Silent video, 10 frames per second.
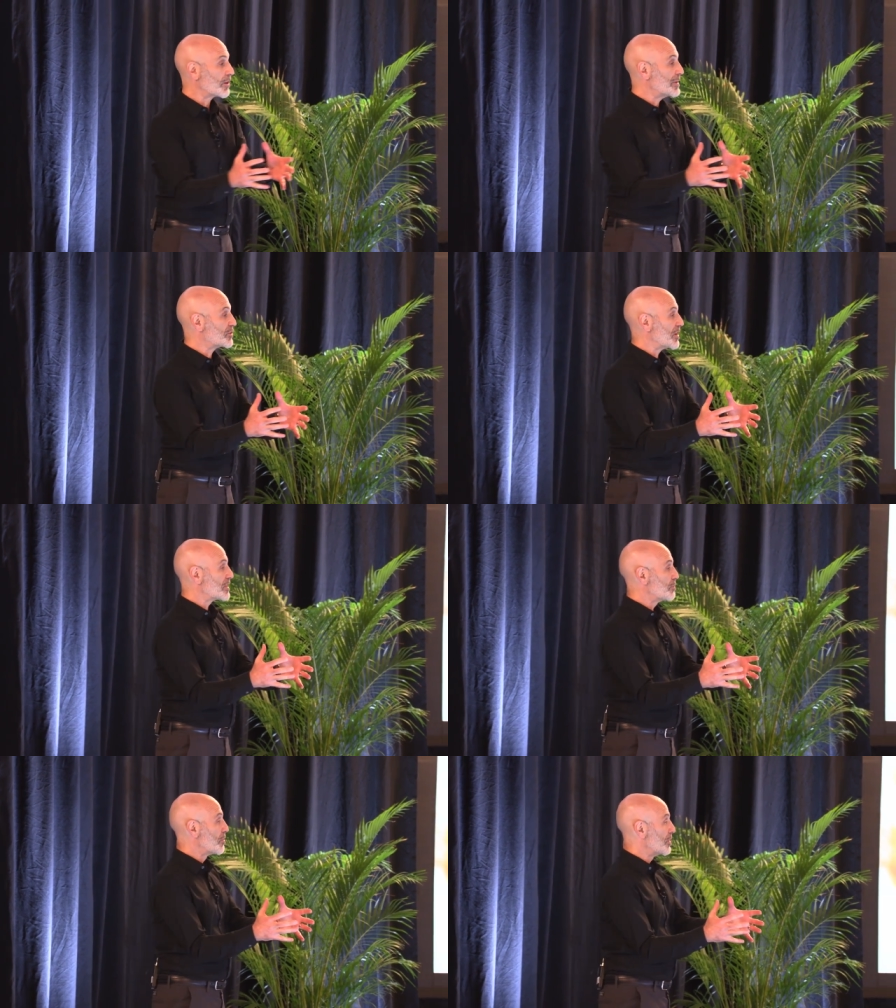that could be
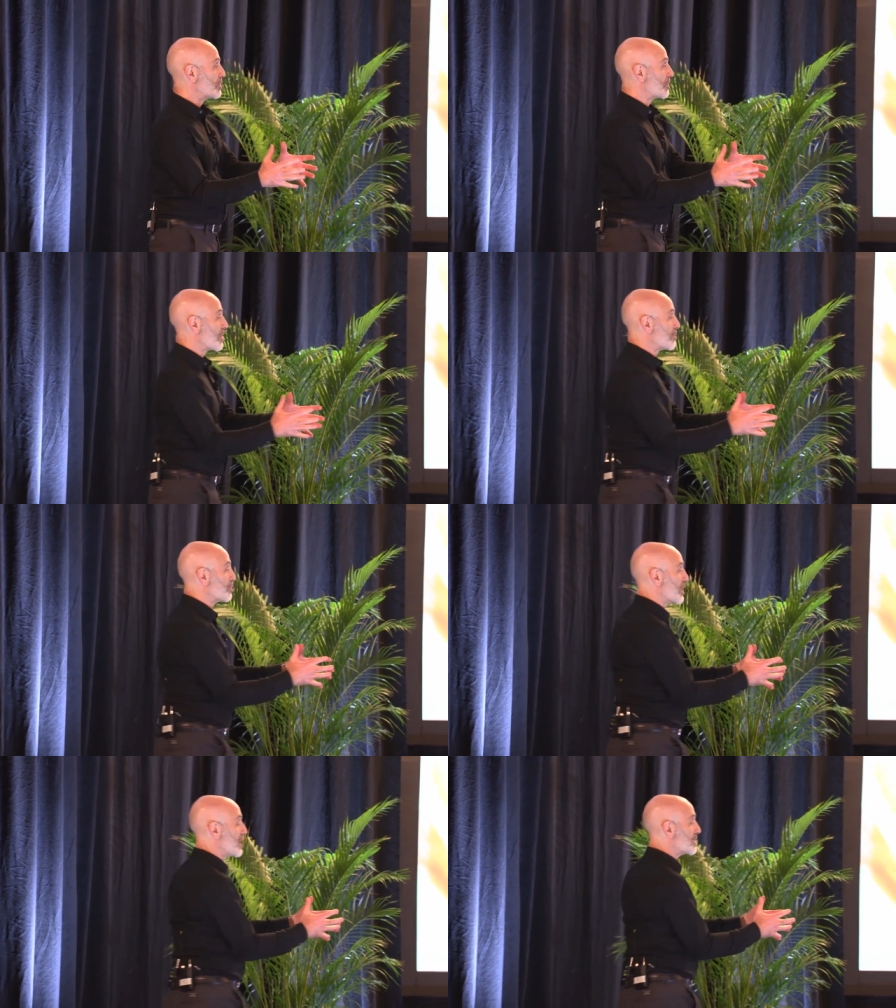transported to another
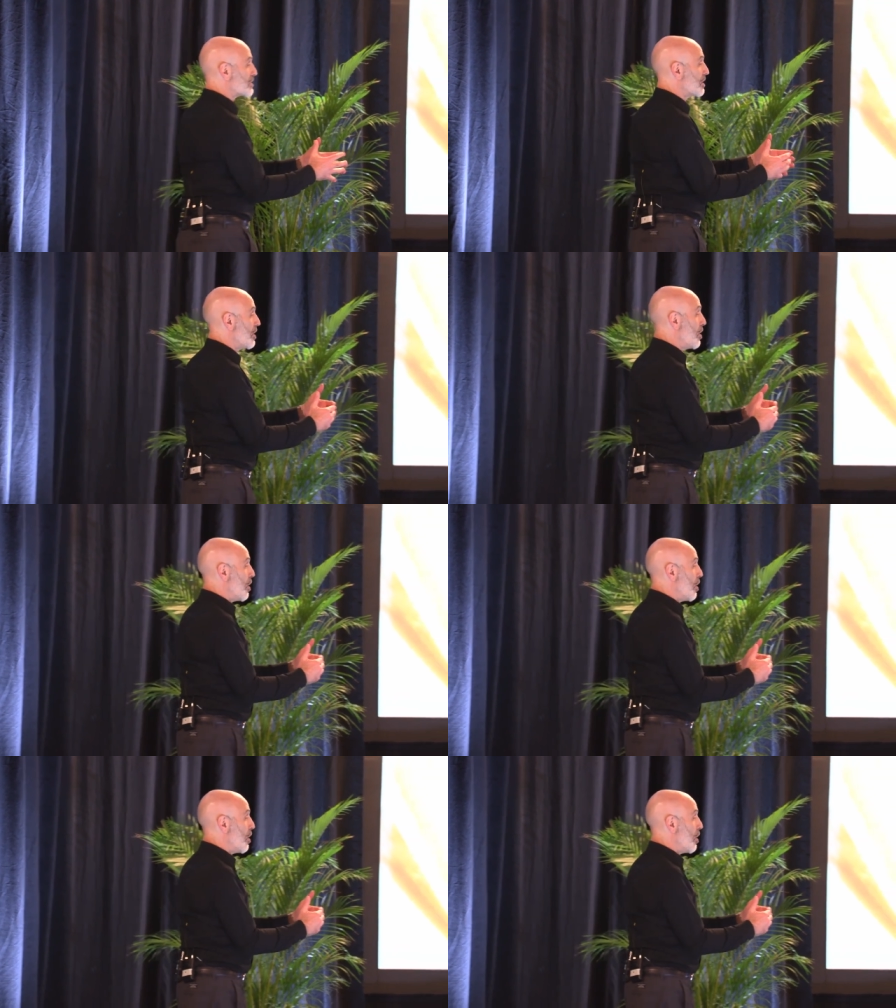place